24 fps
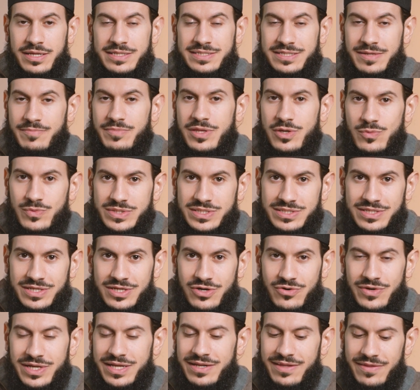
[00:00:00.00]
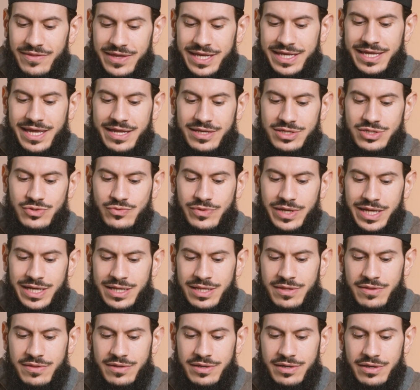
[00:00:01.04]
something was decreed, they can't do
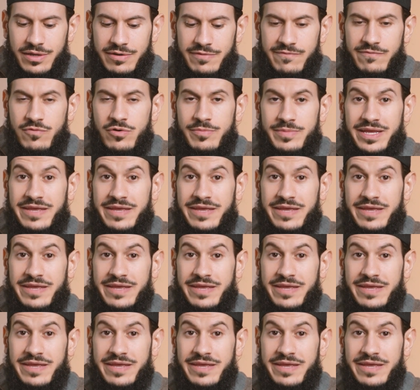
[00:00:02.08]
anything for